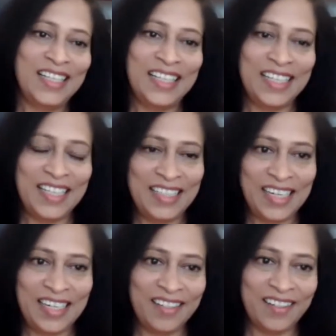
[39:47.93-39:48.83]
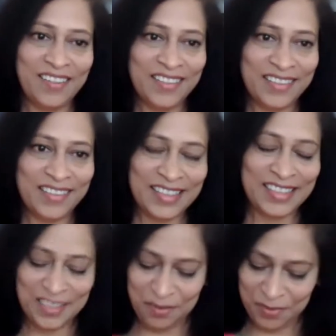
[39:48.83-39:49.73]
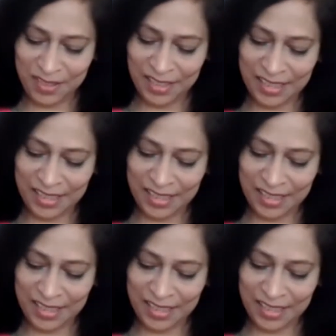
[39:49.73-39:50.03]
and ended our